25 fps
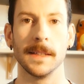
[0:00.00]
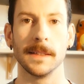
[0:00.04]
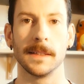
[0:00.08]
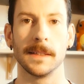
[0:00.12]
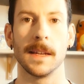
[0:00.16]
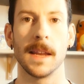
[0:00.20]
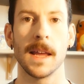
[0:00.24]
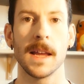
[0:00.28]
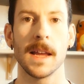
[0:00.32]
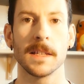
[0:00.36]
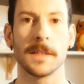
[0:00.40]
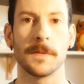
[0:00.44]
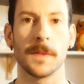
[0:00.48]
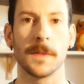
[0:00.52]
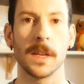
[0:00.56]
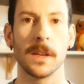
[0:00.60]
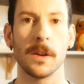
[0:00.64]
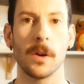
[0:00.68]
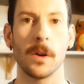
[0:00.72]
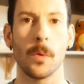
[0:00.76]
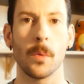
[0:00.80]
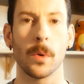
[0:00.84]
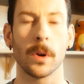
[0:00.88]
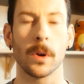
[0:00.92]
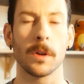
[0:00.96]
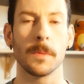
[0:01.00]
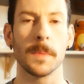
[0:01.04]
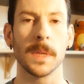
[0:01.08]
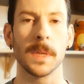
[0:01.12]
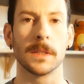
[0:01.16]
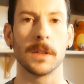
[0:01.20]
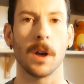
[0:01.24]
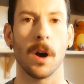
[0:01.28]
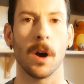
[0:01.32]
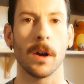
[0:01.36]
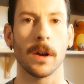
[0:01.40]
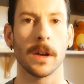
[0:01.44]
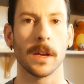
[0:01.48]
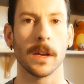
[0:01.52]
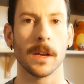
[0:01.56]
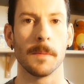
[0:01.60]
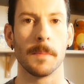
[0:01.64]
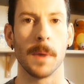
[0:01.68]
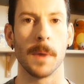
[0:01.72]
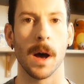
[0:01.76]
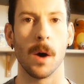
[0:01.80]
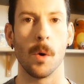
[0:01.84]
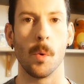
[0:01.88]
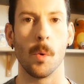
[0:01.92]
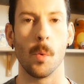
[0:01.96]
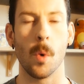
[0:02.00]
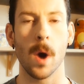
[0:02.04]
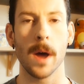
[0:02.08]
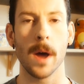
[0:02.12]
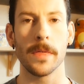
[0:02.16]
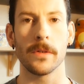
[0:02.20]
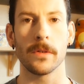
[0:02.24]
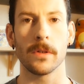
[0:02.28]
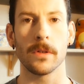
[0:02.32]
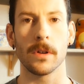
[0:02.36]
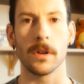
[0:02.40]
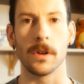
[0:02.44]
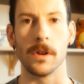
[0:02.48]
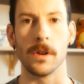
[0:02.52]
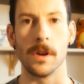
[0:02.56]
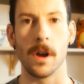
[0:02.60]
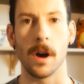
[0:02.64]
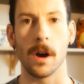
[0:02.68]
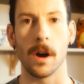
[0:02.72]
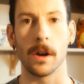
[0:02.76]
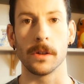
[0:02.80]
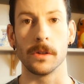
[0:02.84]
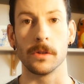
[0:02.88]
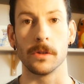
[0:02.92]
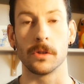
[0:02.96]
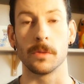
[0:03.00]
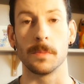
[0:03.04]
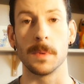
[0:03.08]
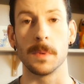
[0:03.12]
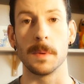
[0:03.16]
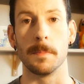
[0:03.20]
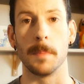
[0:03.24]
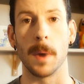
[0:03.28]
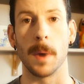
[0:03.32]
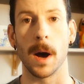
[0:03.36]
In today's video we're going to be talking about whether or not you should be